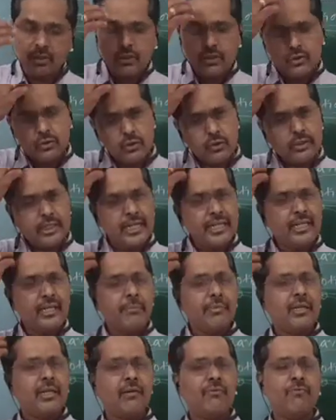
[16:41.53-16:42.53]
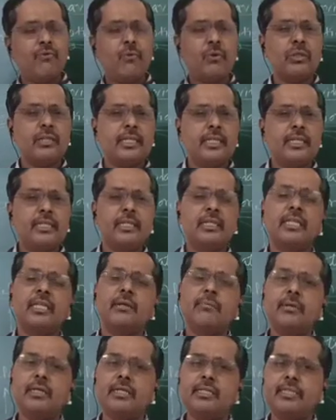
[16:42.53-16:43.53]
So centripetal force, it is
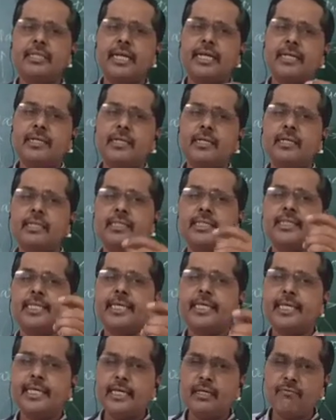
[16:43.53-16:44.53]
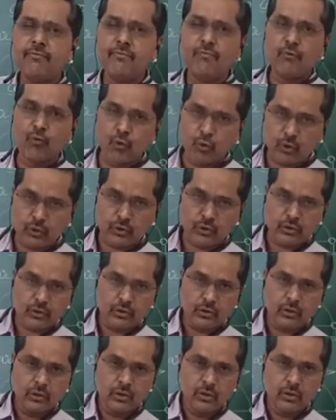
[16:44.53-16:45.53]
nothing but center seeking force,
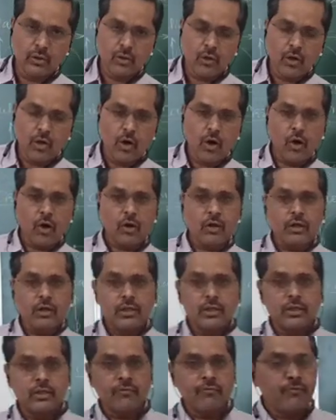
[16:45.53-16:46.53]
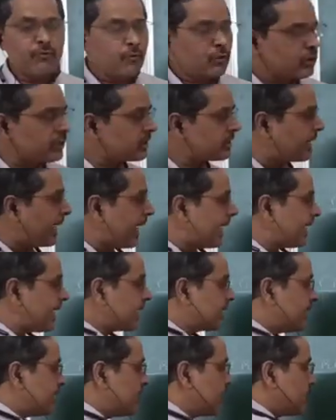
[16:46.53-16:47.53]
or the force
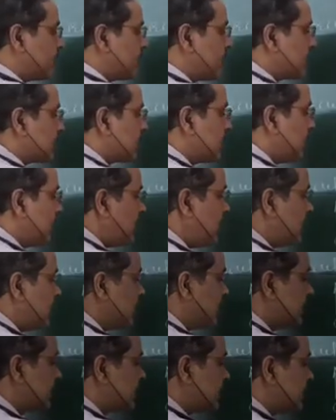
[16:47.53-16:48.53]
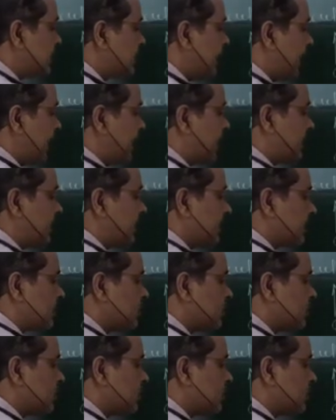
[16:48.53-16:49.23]
directed towards the center.